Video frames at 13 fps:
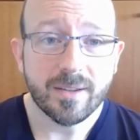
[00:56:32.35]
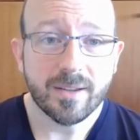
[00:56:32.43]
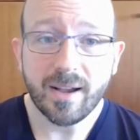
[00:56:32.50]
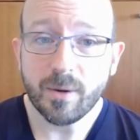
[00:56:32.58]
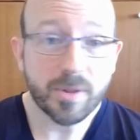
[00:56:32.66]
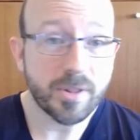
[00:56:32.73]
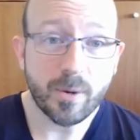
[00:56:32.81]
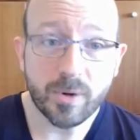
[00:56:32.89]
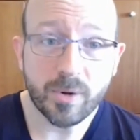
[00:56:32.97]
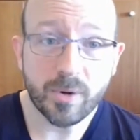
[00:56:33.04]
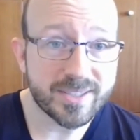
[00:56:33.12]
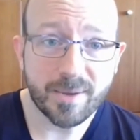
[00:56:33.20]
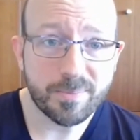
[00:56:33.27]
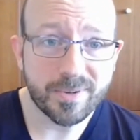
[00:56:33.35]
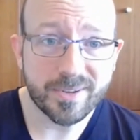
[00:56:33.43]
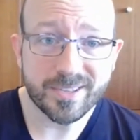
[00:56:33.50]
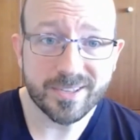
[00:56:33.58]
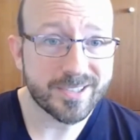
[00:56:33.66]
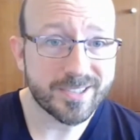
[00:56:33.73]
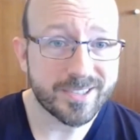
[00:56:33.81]
Whether that one step
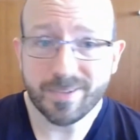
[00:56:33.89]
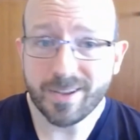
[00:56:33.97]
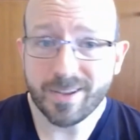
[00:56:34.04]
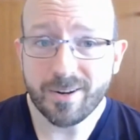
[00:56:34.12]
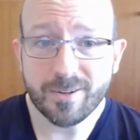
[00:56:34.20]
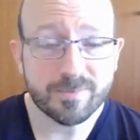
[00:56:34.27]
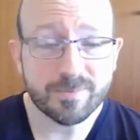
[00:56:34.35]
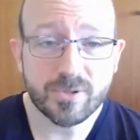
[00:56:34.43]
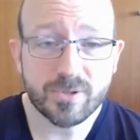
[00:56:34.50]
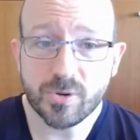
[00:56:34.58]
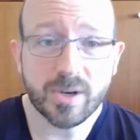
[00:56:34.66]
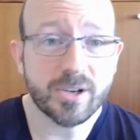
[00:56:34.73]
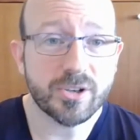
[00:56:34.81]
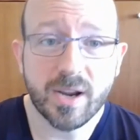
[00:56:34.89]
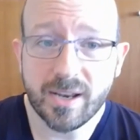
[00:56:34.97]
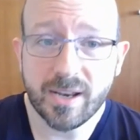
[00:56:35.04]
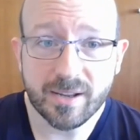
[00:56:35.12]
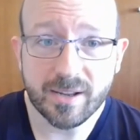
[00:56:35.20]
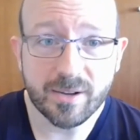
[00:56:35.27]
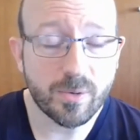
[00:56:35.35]
is, join a
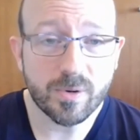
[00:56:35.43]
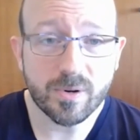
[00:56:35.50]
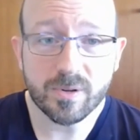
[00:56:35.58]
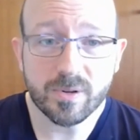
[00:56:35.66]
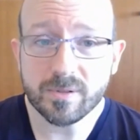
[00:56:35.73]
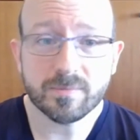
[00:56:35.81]
training or